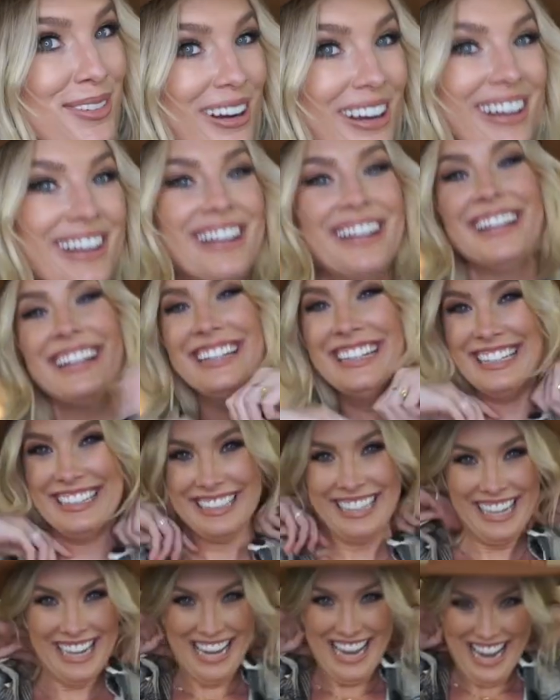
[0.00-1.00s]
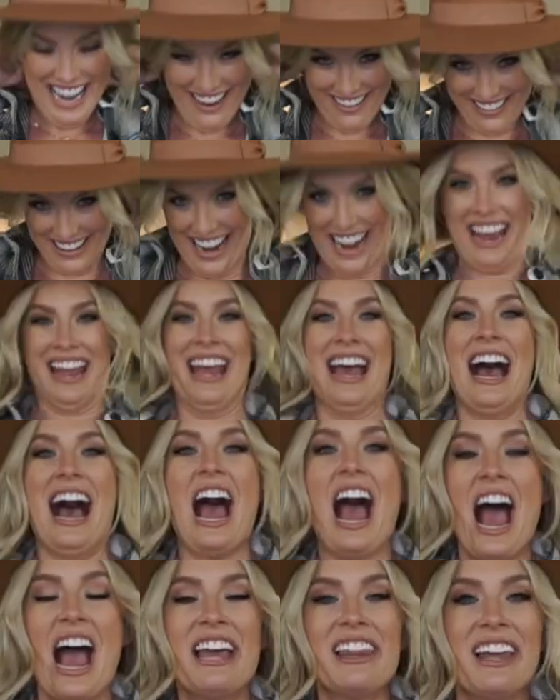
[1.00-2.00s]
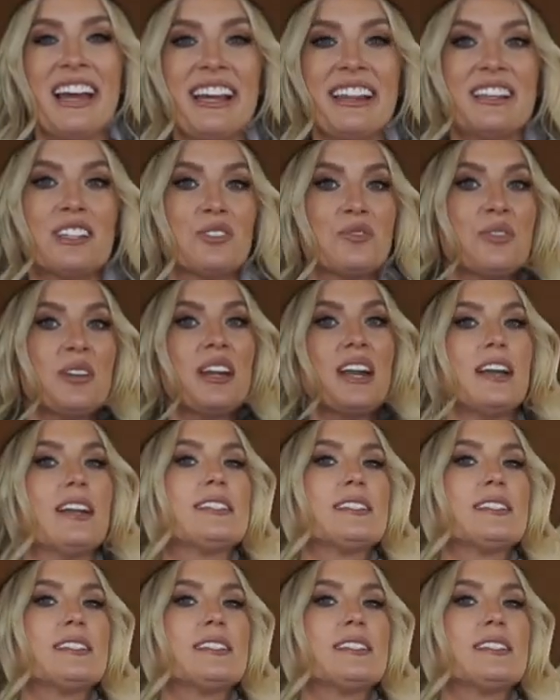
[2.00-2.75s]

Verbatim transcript: one. Okay, I like this one, and